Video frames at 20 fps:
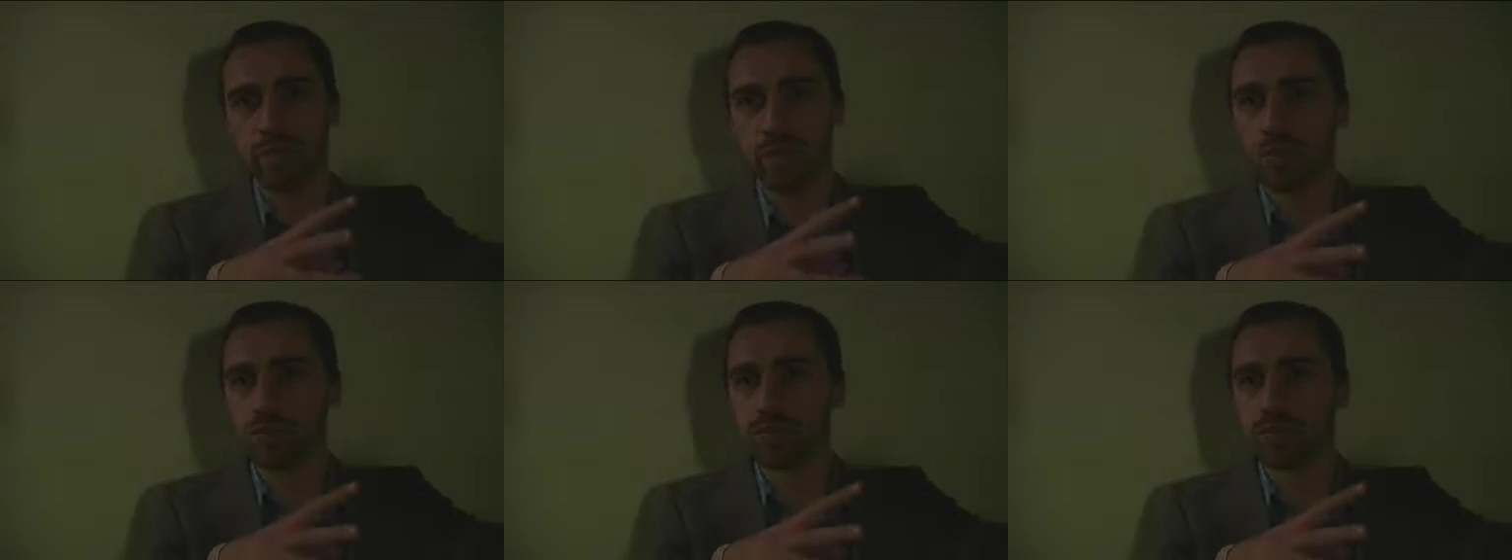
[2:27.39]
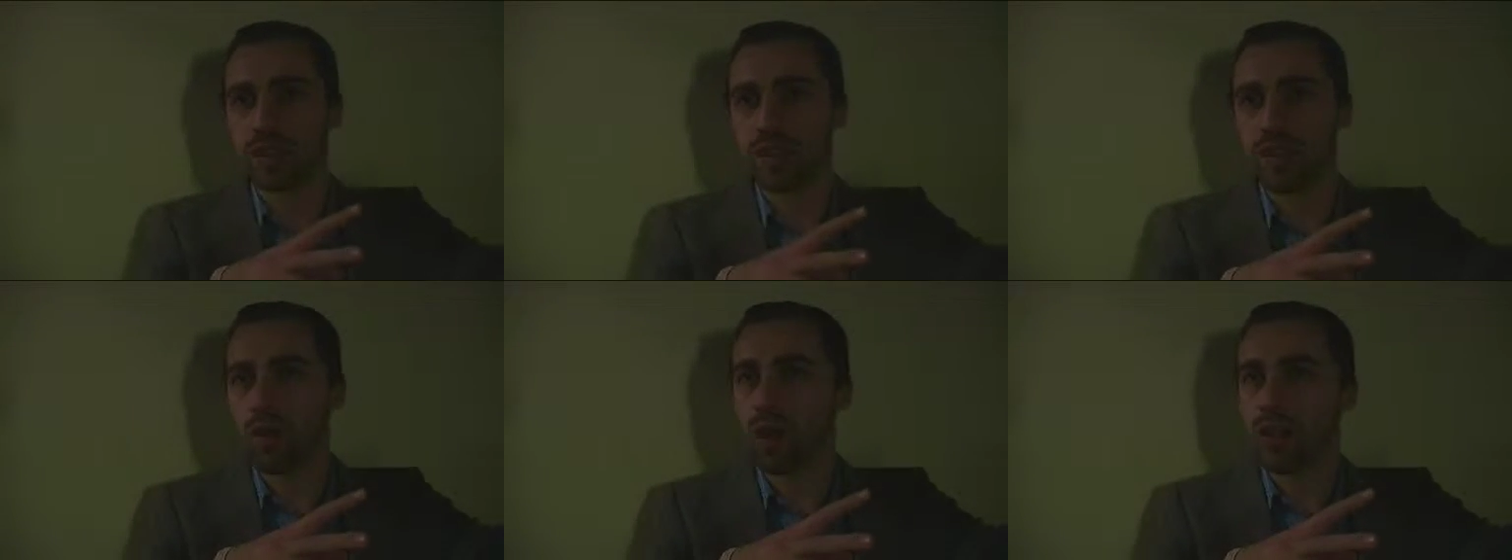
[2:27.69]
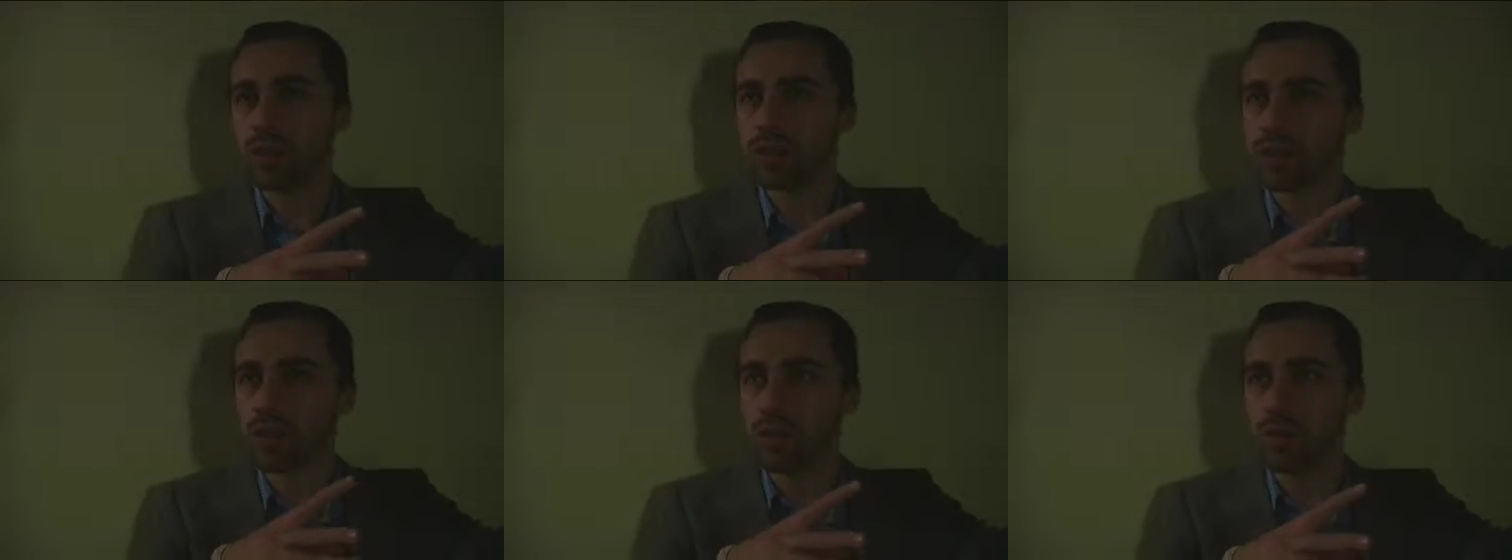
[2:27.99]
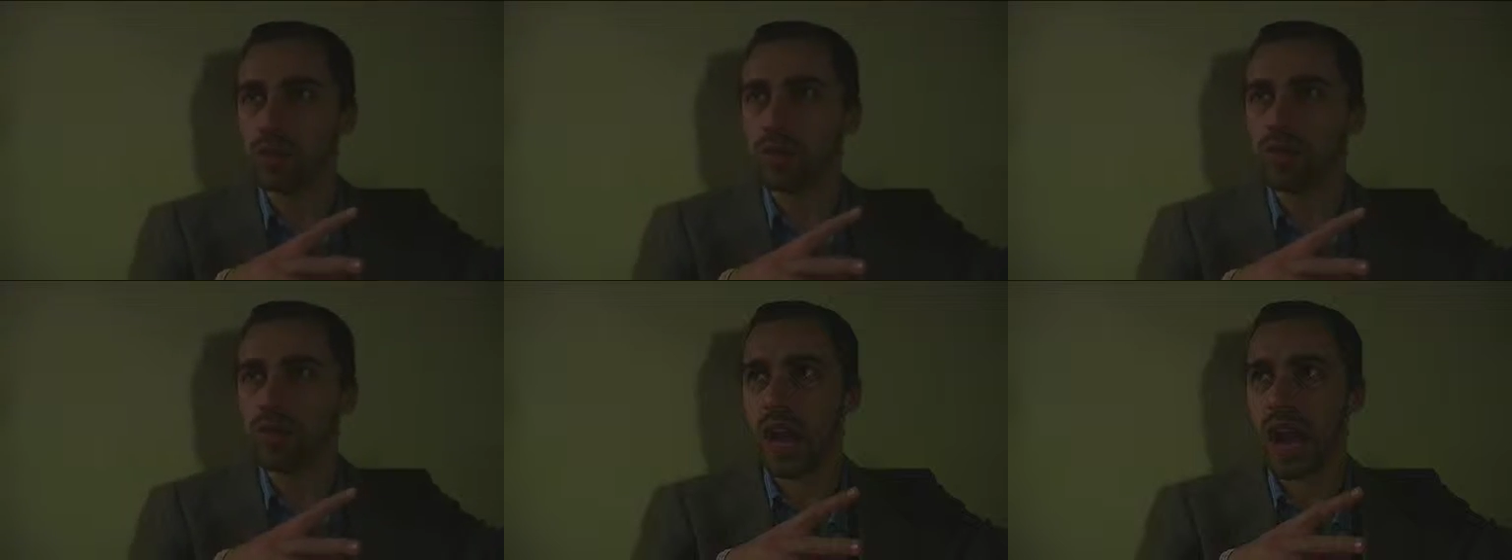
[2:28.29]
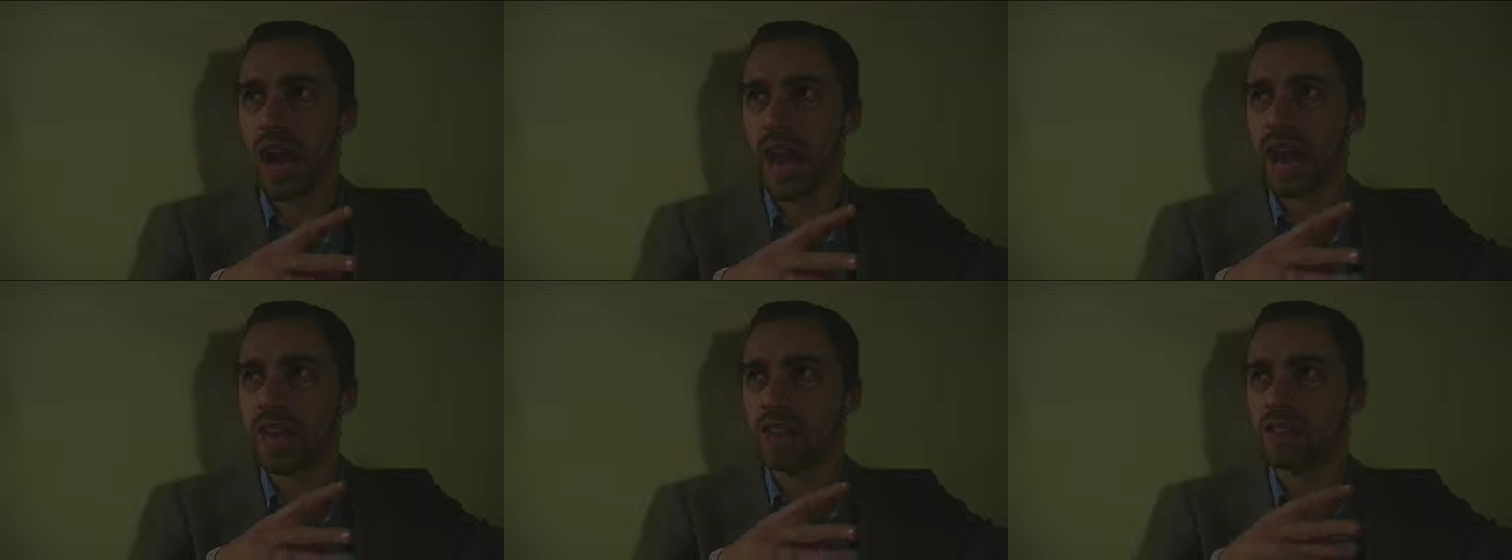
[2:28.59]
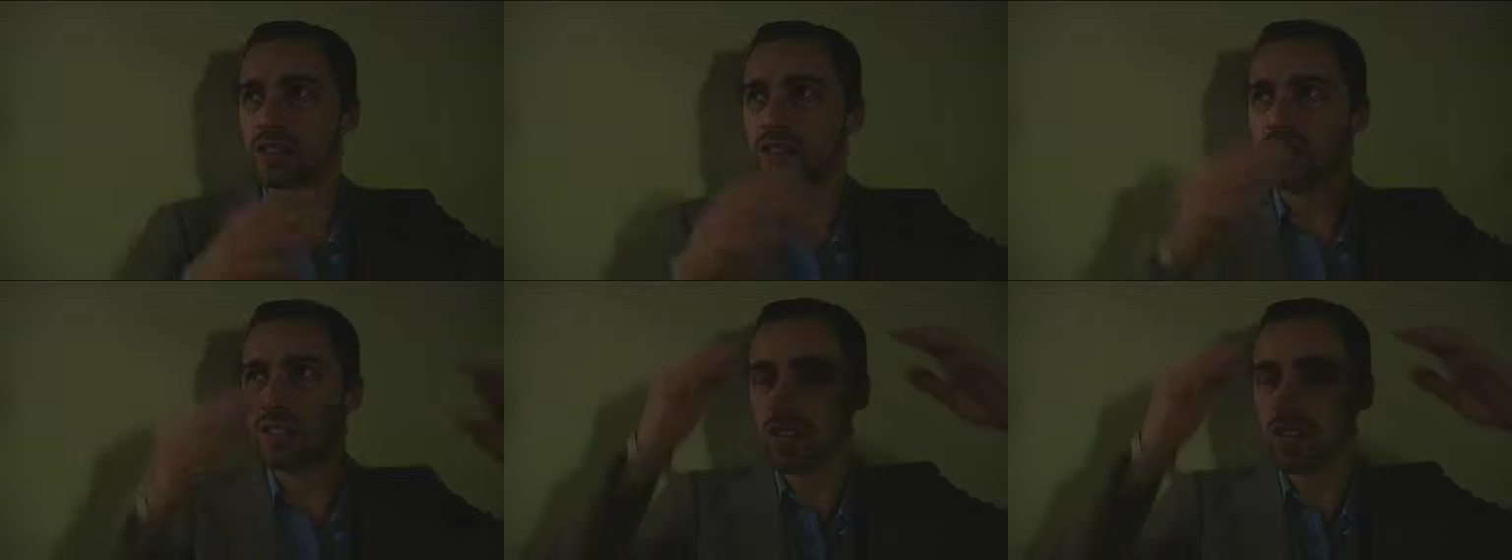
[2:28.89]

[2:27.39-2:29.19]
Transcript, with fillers: probably quite soon, and